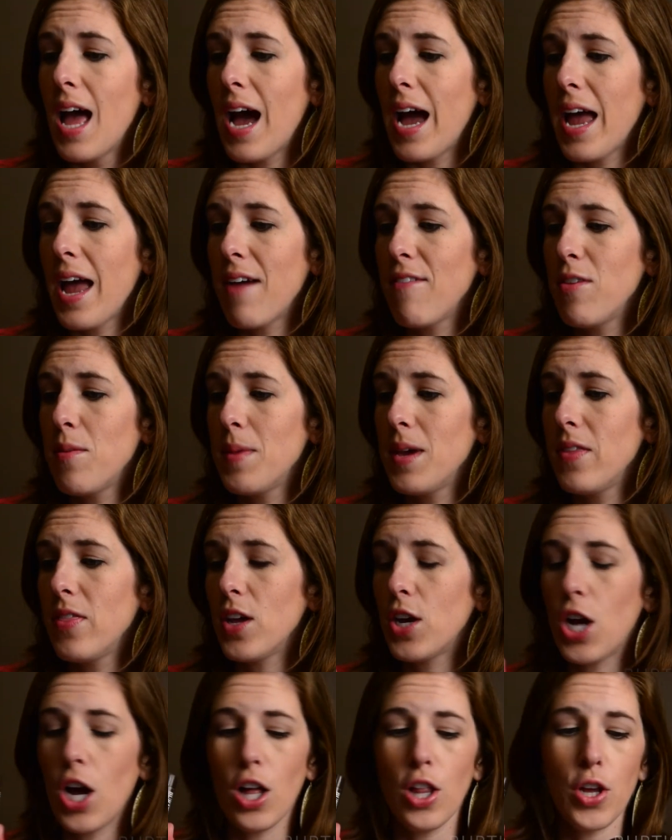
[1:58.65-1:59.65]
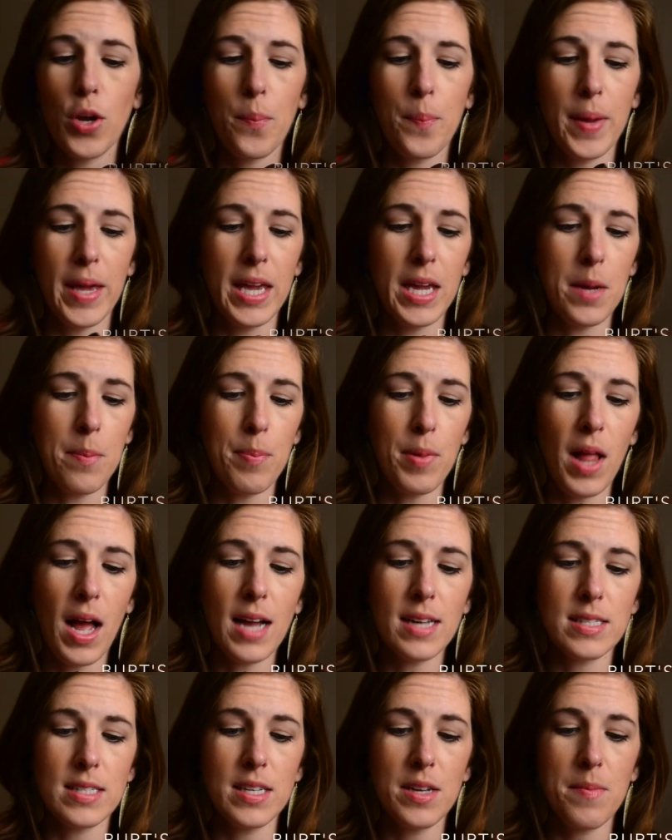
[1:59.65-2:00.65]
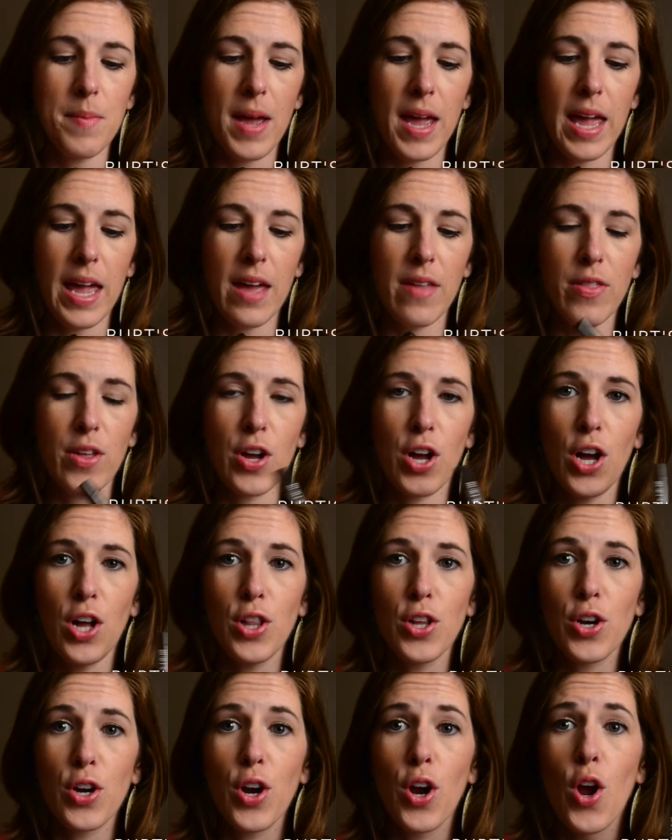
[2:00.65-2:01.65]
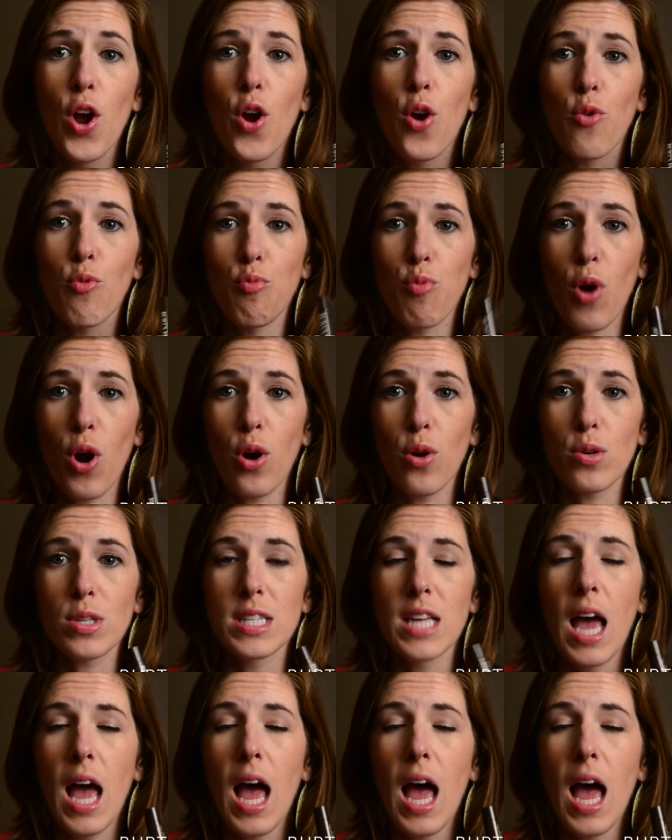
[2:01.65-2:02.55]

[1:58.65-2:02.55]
I have them in the color Pink Blossom and the color Rose.